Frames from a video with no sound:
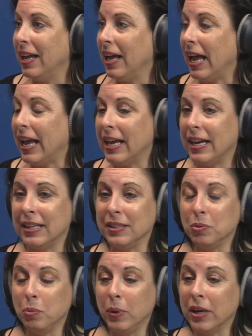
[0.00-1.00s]

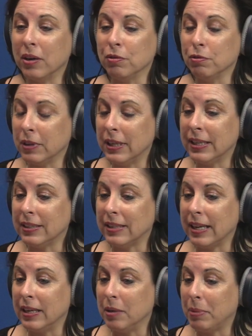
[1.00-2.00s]
and we are really
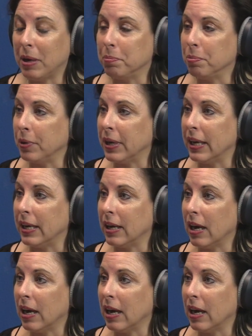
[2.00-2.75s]
excited about bringing